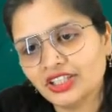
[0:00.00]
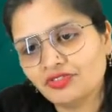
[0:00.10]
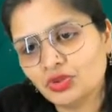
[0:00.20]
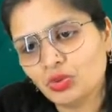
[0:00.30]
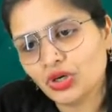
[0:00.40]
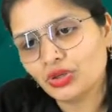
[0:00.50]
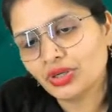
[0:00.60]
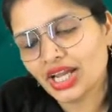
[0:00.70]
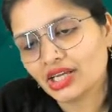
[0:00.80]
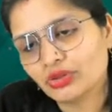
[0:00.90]
if you want to
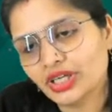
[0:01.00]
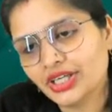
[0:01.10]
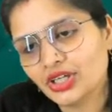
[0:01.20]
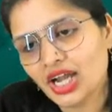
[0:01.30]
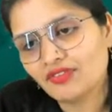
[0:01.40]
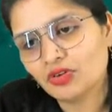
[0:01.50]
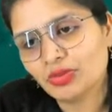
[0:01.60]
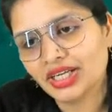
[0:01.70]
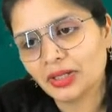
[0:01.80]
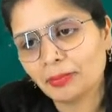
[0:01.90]
calculate, you have to
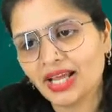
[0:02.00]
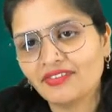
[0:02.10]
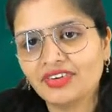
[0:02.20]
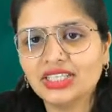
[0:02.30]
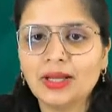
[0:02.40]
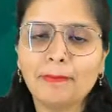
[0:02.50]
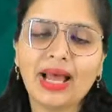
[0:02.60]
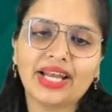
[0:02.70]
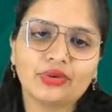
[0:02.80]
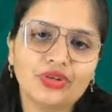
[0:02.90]
multiply with
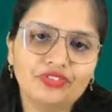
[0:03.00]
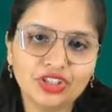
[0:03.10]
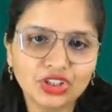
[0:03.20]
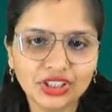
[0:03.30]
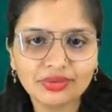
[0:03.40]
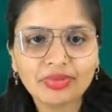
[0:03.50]
pan coefficient.